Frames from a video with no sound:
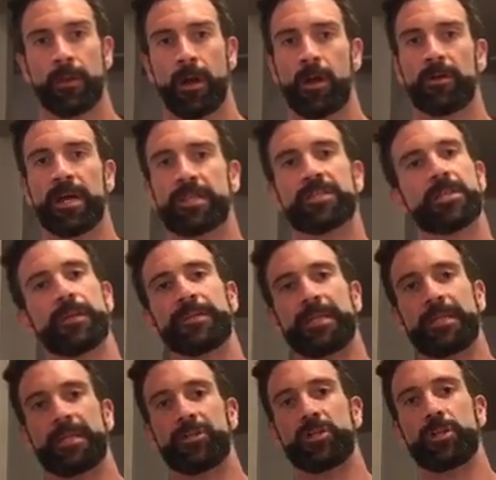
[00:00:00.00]
are not
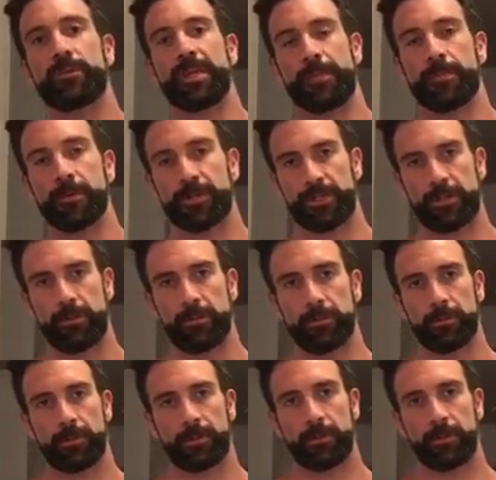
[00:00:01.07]
something that should be pursued.